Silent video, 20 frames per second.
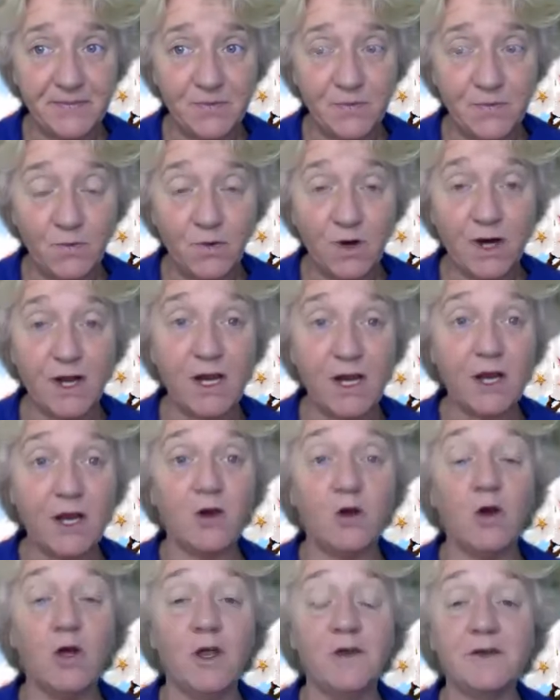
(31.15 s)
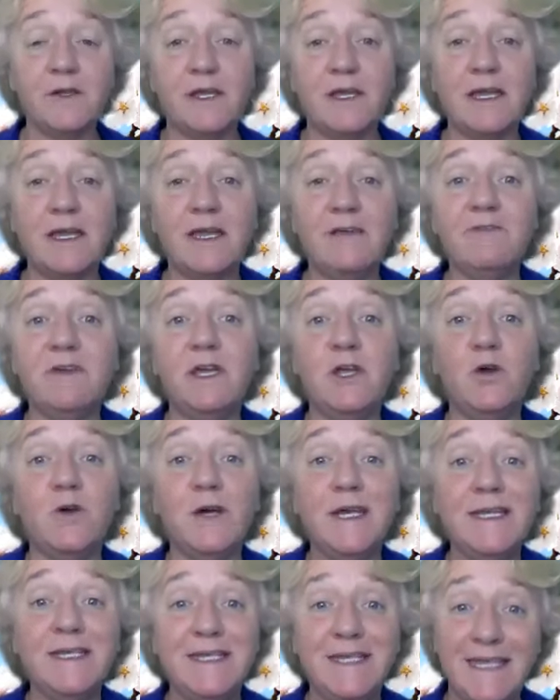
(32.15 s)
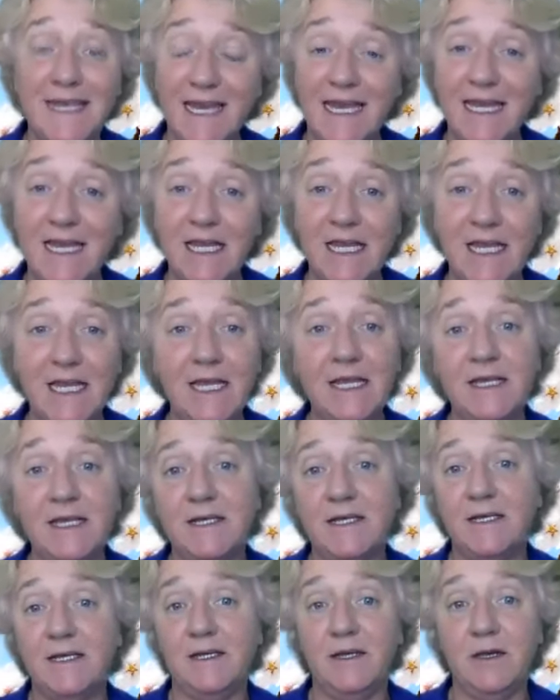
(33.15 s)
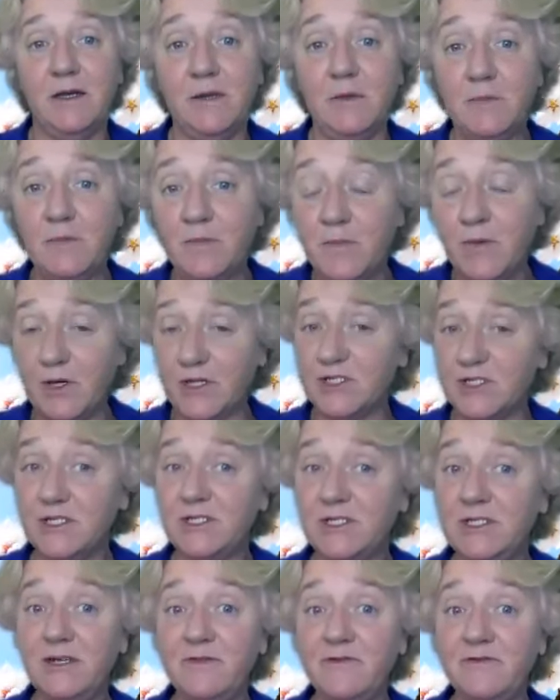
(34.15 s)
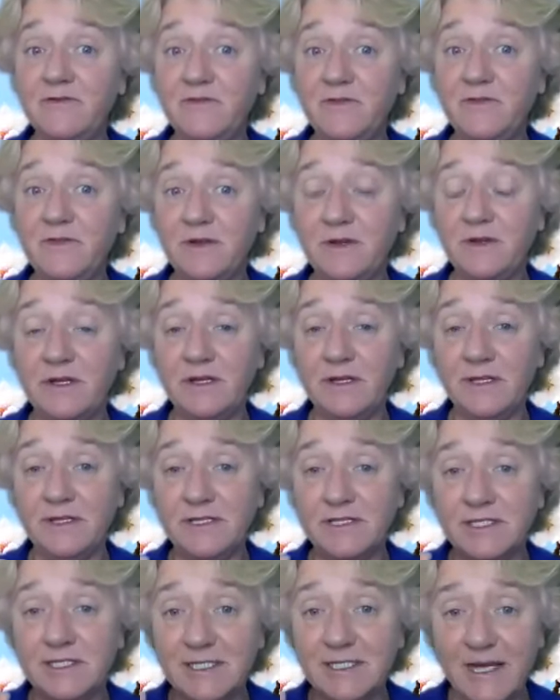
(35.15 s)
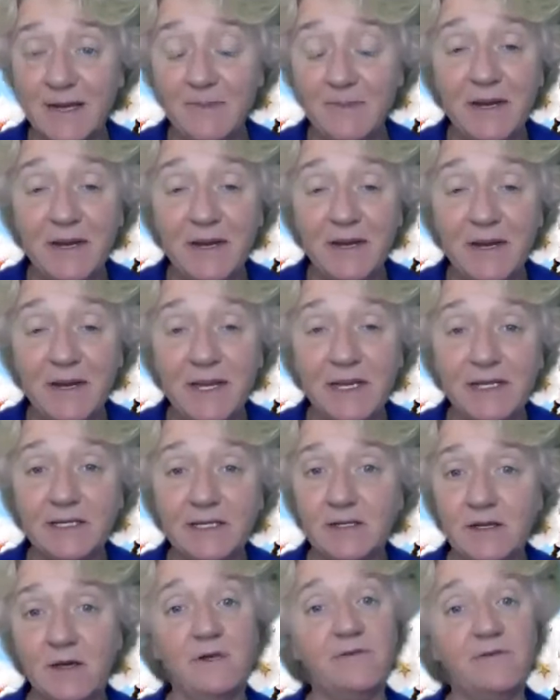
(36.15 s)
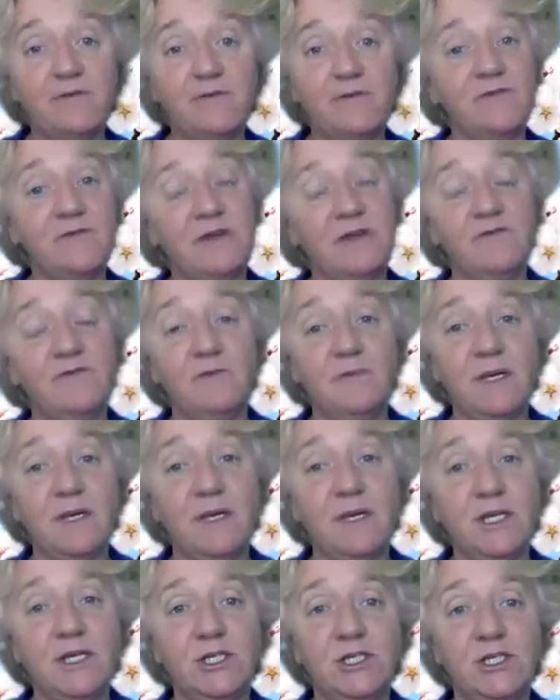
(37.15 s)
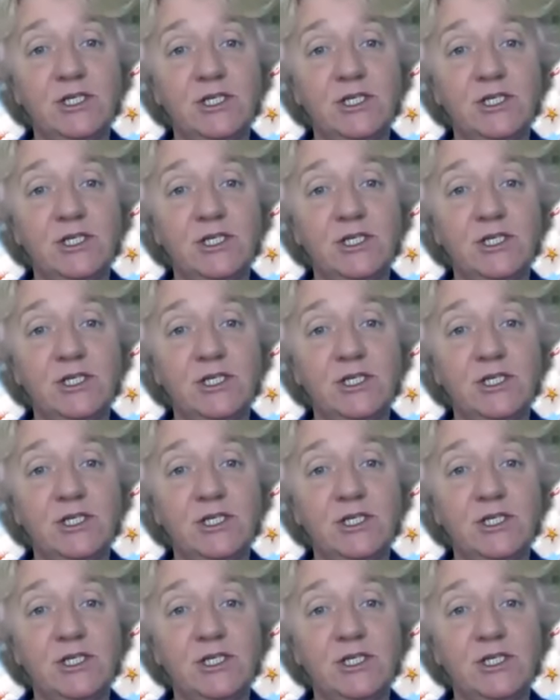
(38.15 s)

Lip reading: working on giving you a daily positive snippet of information.